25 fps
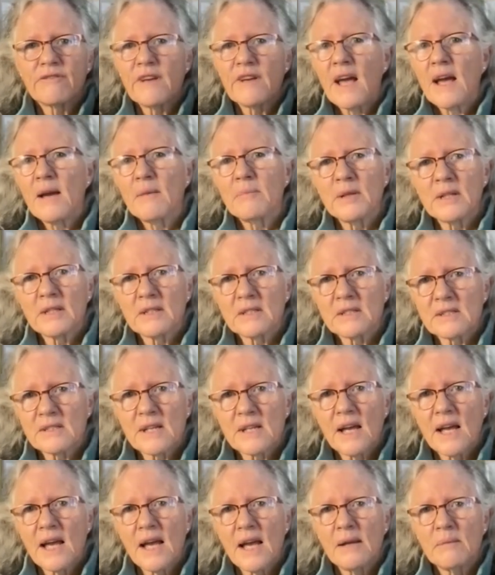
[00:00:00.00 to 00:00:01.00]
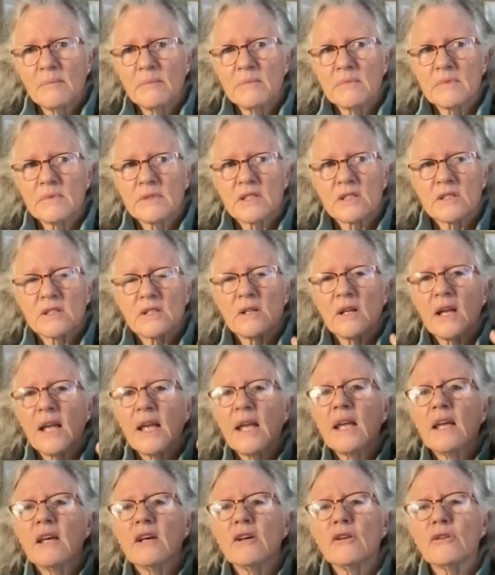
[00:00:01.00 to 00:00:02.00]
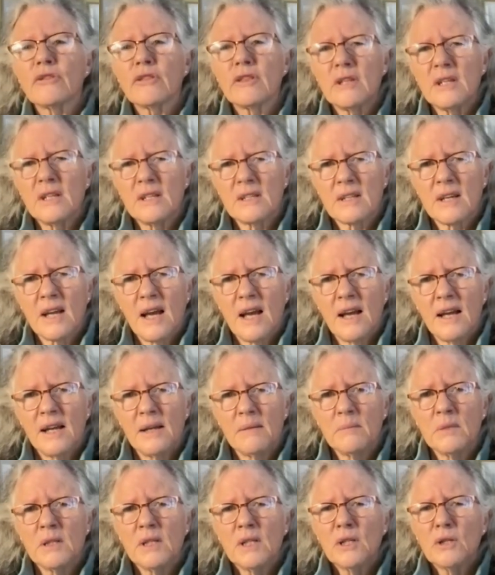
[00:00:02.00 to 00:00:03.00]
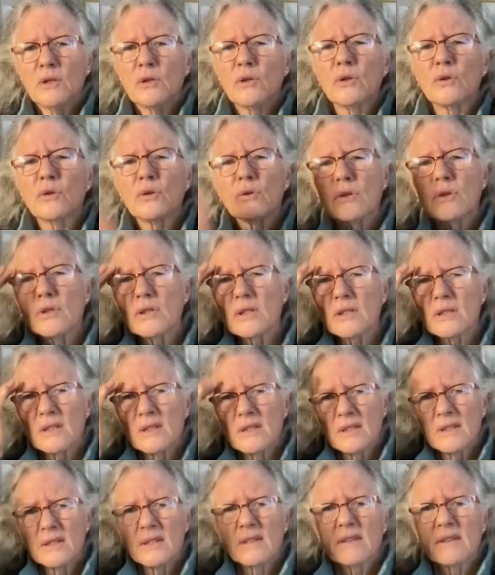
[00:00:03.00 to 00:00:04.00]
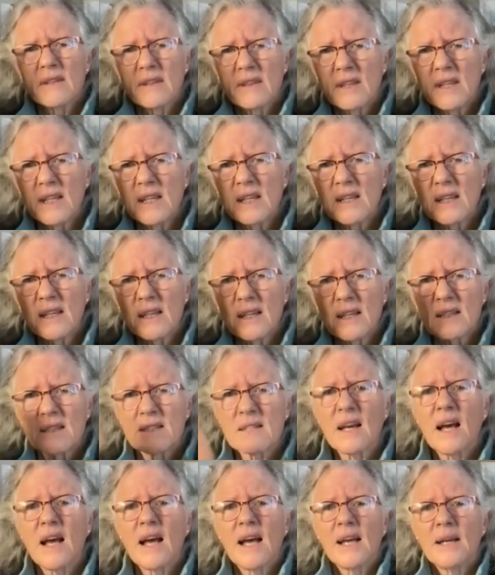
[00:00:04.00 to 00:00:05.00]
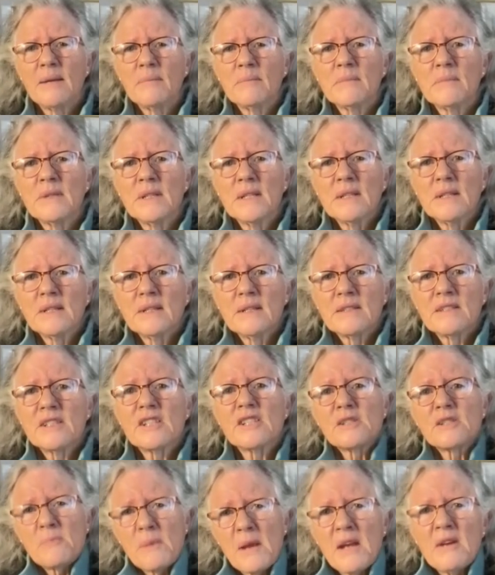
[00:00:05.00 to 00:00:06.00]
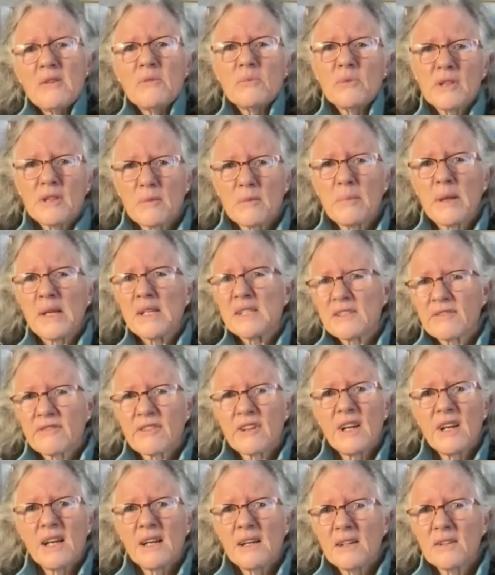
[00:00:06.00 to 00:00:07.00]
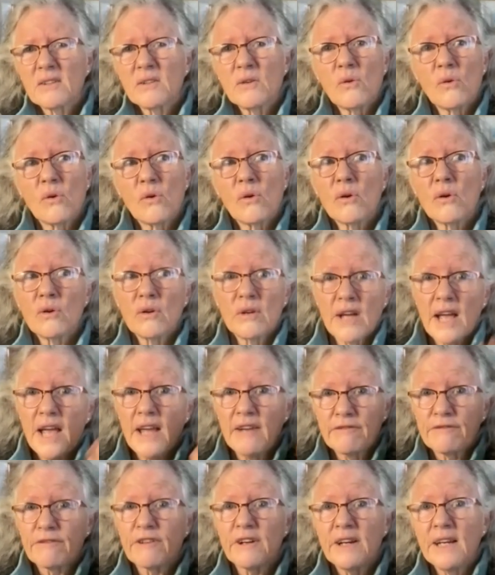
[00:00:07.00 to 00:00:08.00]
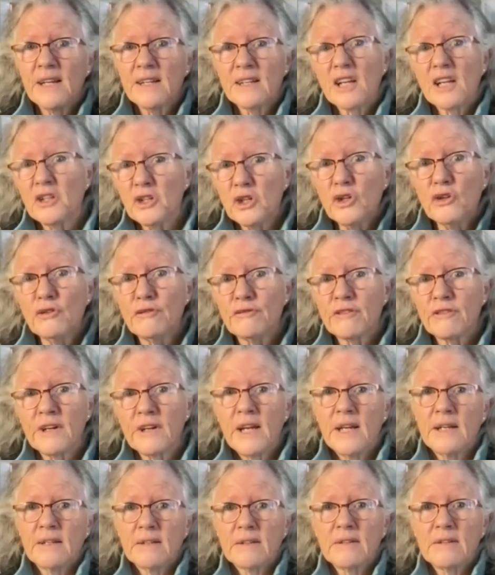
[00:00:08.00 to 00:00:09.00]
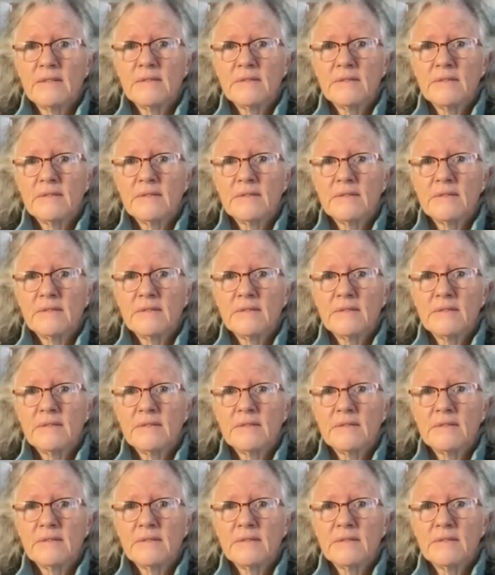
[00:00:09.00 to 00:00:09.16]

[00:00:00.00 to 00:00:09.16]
fabulous time, healthy time, good thinking time to spend with a best friend or a friend, a new friend.